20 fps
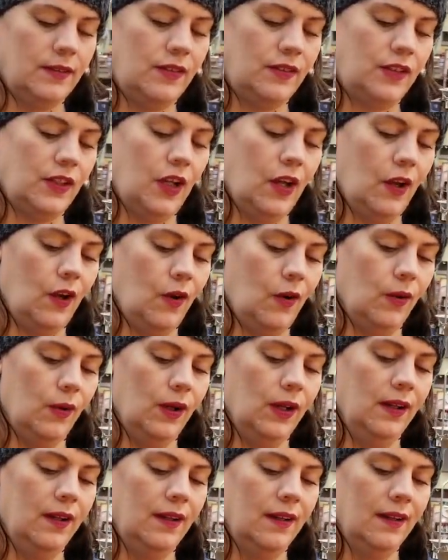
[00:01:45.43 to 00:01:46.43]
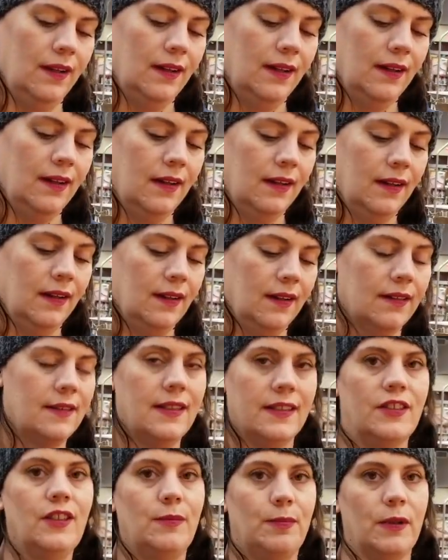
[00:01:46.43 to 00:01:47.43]
So
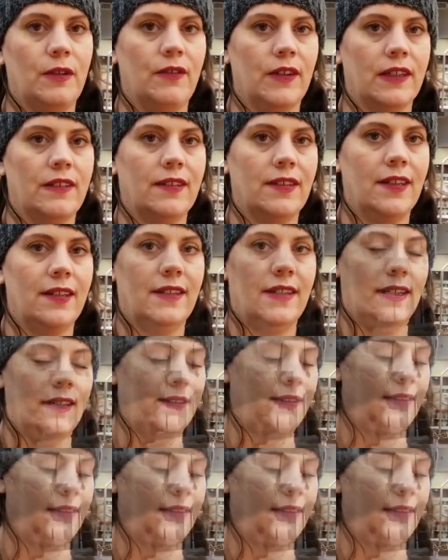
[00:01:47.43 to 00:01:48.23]
this is perfect because